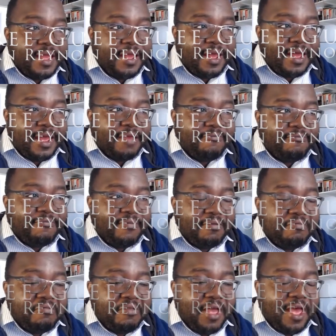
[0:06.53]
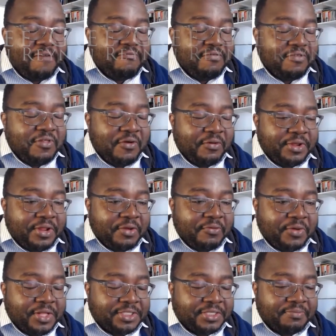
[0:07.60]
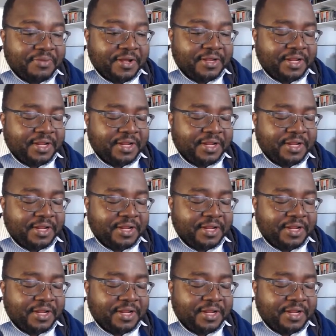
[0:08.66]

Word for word: I have no idea what it's about.